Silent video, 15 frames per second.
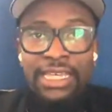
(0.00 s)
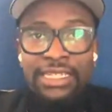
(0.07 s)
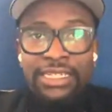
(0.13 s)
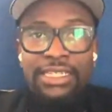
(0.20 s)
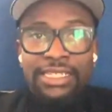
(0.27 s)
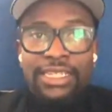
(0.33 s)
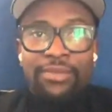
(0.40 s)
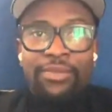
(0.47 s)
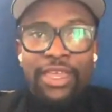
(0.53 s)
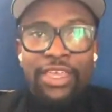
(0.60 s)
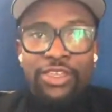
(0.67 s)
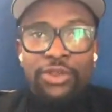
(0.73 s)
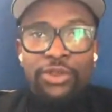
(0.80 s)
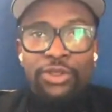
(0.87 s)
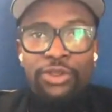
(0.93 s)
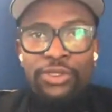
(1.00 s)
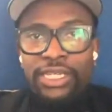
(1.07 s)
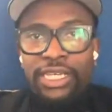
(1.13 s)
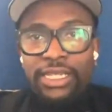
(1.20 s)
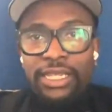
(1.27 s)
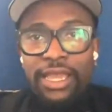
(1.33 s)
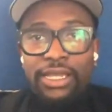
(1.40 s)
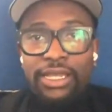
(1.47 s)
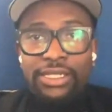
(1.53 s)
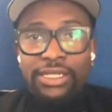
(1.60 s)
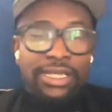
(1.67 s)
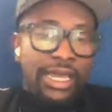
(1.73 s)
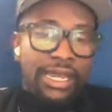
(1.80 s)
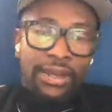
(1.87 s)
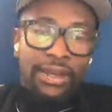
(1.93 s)
does that mean you lose a connection?
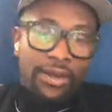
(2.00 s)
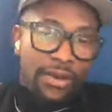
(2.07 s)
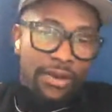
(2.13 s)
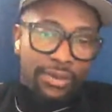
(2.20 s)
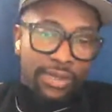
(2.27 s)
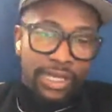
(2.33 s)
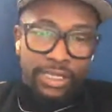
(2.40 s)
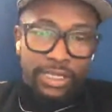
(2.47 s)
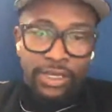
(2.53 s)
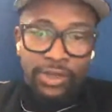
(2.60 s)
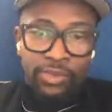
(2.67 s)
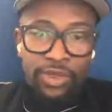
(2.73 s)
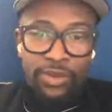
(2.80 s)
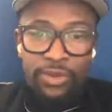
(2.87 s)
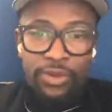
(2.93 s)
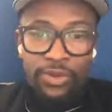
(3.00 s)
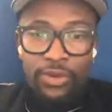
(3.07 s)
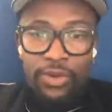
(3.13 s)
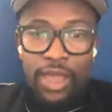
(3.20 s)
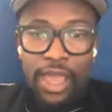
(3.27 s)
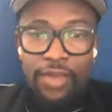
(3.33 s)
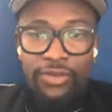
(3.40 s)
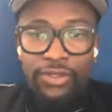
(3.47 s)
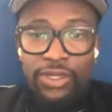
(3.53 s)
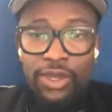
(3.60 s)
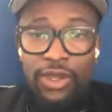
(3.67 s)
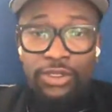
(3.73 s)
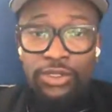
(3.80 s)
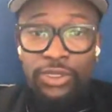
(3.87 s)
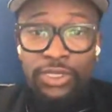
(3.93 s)
Not at all. Like there are people who I haven't
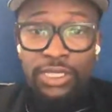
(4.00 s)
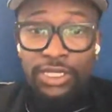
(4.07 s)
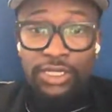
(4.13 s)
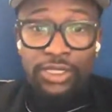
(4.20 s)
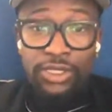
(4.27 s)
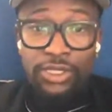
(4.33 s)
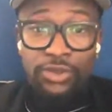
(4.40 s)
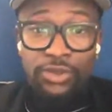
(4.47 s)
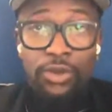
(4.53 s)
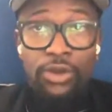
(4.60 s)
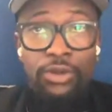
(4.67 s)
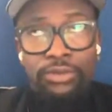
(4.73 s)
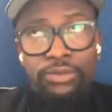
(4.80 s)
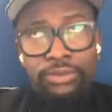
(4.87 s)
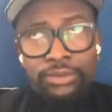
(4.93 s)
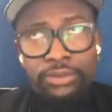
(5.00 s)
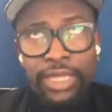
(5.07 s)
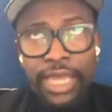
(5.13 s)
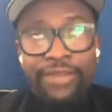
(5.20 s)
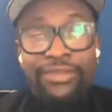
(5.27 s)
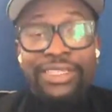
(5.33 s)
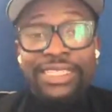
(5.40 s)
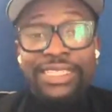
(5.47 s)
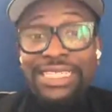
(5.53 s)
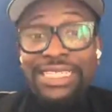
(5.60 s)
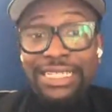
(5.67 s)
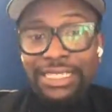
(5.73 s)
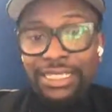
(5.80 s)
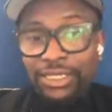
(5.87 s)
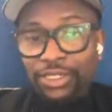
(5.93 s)
talked to since well haven't
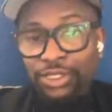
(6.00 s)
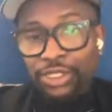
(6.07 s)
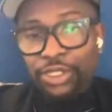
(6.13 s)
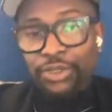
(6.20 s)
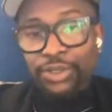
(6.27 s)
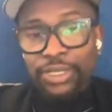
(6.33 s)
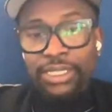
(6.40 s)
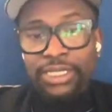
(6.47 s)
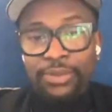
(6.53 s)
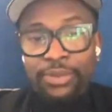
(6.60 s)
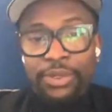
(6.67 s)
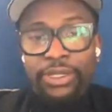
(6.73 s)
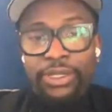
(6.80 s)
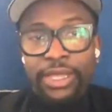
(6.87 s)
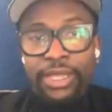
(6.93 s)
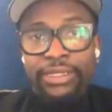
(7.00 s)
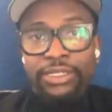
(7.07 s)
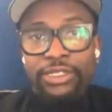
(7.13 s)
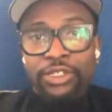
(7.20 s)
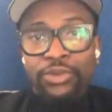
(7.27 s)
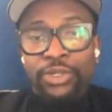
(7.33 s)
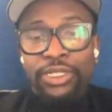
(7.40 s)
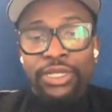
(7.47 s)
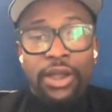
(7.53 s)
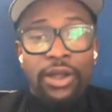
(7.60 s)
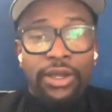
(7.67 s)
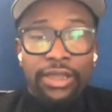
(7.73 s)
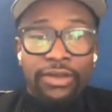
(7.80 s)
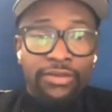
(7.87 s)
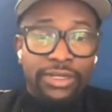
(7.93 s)
seen since Judas, but like, do we
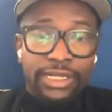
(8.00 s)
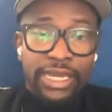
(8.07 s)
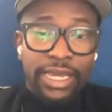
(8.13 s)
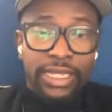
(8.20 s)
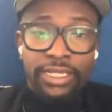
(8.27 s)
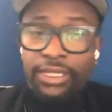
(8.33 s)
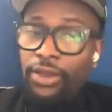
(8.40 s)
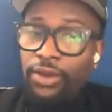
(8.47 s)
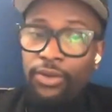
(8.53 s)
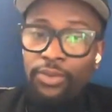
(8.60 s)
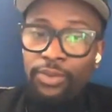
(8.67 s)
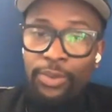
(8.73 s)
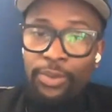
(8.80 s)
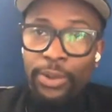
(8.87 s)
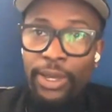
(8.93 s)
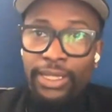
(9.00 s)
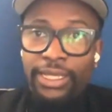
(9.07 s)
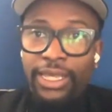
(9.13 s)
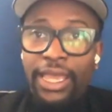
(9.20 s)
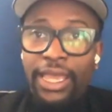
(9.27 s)
talk every day? No, but